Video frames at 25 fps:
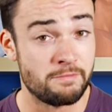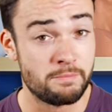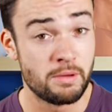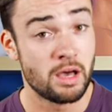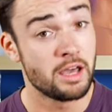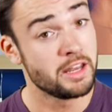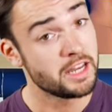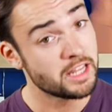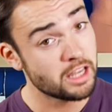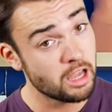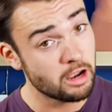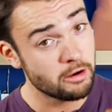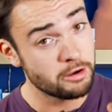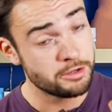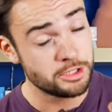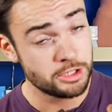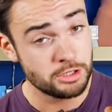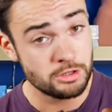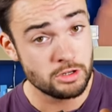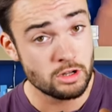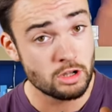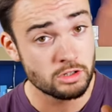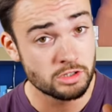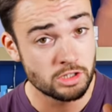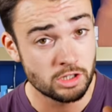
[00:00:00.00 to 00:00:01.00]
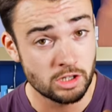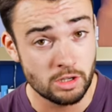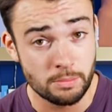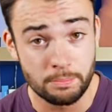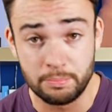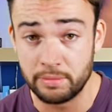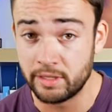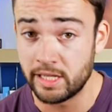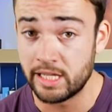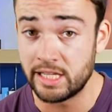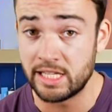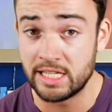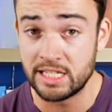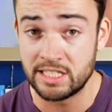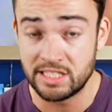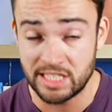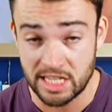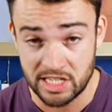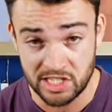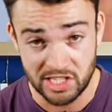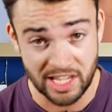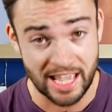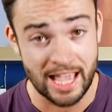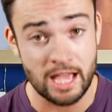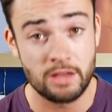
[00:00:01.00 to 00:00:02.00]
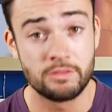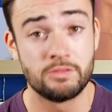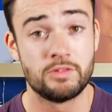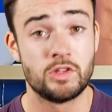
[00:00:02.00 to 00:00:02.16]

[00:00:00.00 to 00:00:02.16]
but I'd encourage you not to completely discount